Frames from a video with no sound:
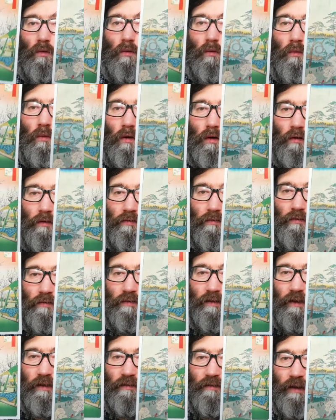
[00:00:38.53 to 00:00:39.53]
was
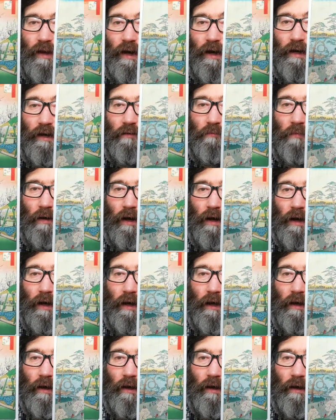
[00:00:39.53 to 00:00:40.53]
designed
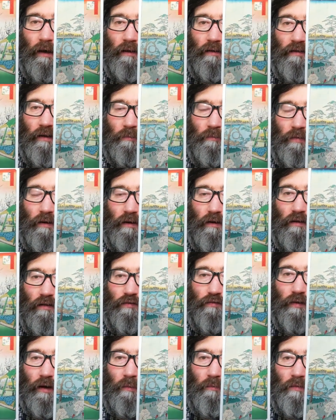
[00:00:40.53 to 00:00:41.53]
by a
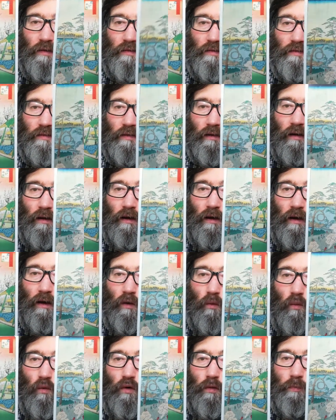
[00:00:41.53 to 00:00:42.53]
Japanese famous
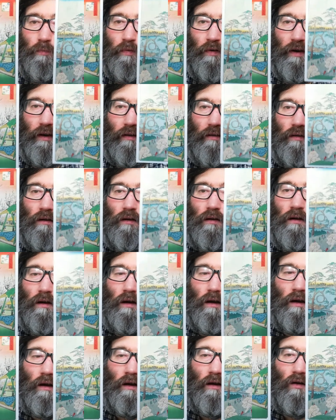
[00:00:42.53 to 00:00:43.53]
wood printer
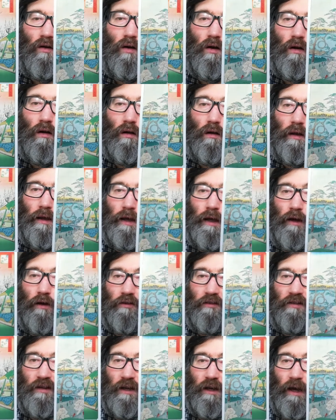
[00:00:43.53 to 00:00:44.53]
called
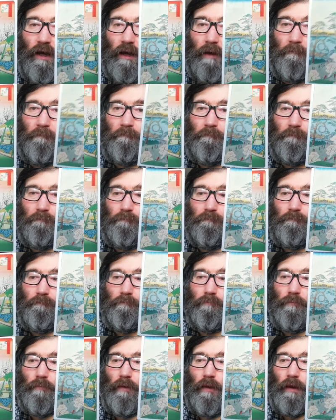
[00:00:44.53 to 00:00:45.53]
Hiroshige,
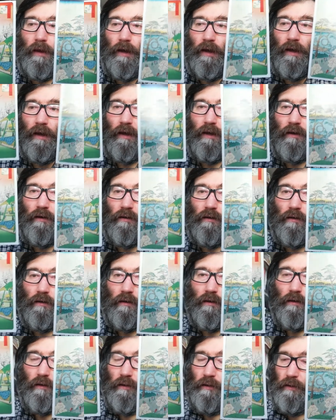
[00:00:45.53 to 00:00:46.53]
and
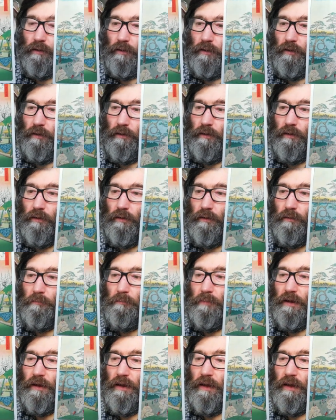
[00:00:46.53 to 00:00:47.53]

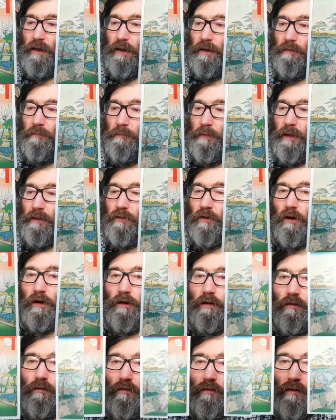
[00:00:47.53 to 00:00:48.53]
Mary
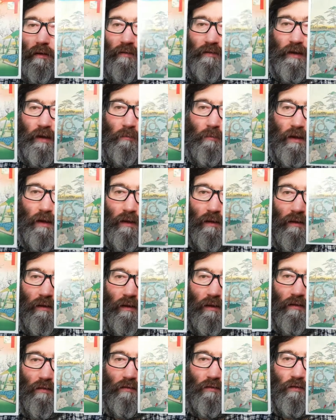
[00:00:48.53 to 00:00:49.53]
McDonald sent me
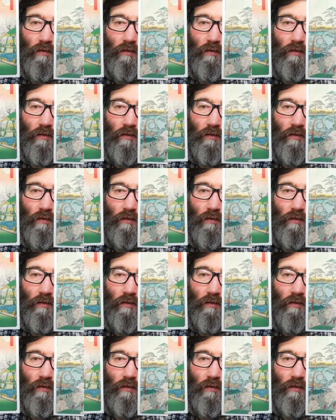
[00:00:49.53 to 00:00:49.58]
these